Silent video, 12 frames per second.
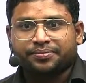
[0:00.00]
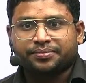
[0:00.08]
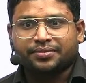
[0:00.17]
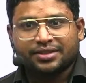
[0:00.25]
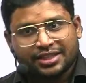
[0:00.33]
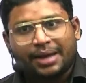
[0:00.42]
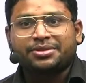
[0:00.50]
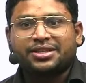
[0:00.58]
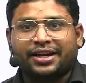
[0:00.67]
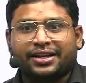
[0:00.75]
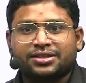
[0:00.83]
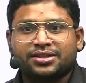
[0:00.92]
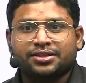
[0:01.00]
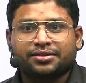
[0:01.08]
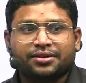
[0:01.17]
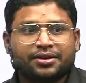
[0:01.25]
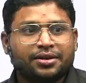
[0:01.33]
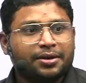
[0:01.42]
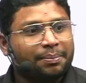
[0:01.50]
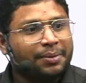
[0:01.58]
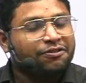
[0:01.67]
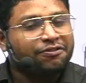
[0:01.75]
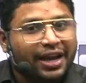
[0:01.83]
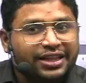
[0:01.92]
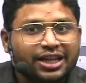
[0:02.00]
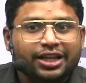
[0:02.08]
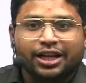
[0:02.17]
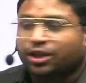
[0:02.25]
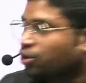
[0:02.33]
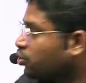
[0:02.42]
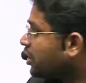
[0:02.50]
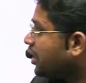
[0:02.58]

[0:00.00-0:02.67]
same scientist. But final conclusion he